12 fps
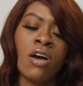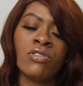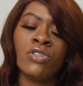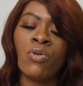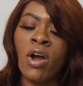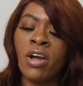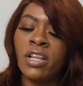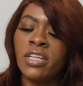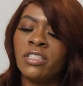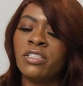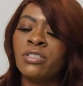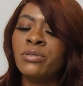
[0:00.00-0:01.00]
also our
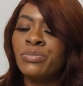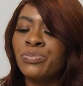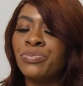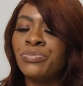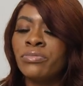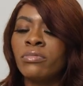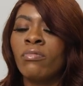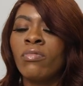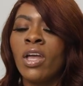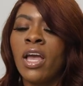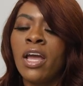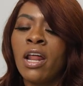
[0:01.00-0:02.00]
cleanser
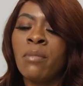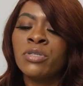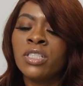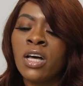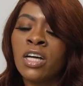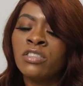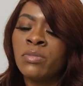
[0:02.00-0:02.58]
and our massage